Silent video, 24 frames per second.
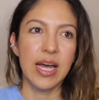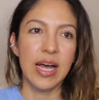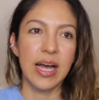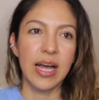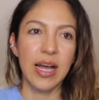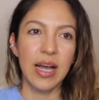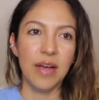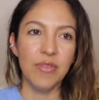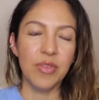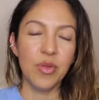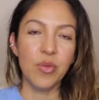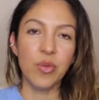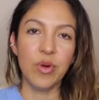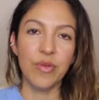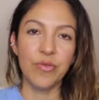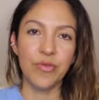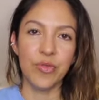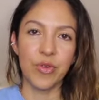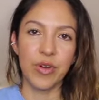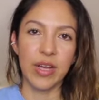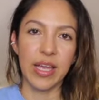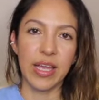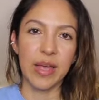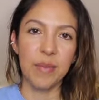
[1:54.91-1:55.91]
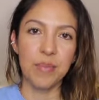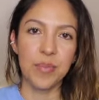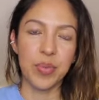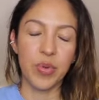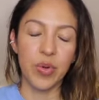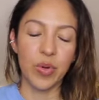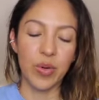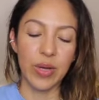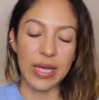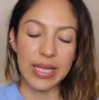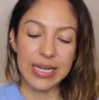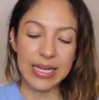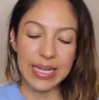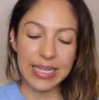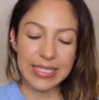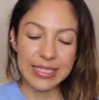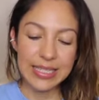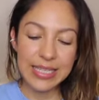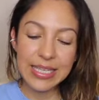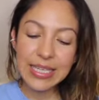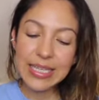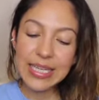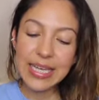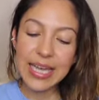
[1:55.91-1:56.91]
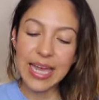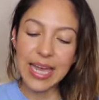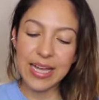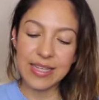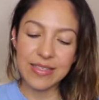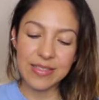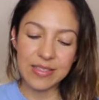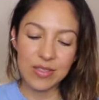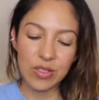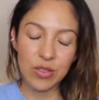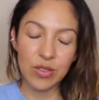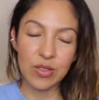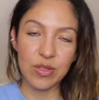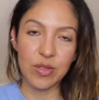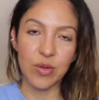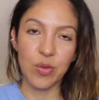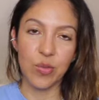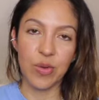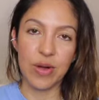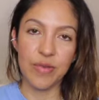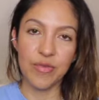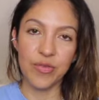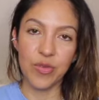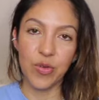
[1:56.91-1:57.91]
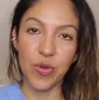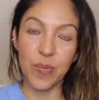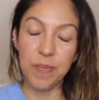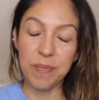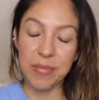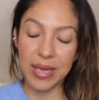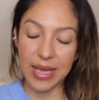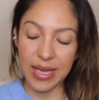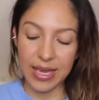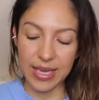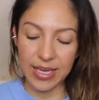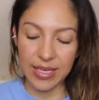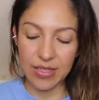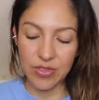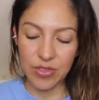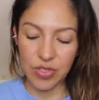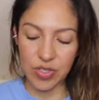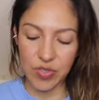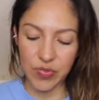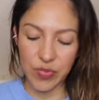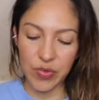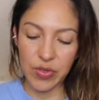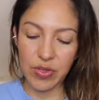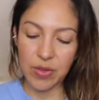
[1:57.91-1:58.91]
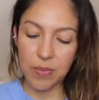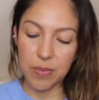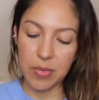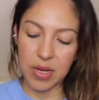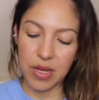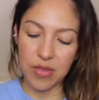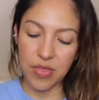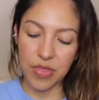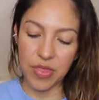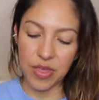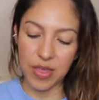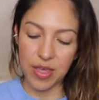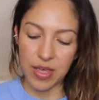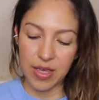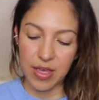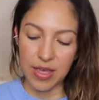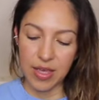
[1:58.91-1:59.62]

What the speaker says: I have the one for April, and I did cancel the one for May just for the month.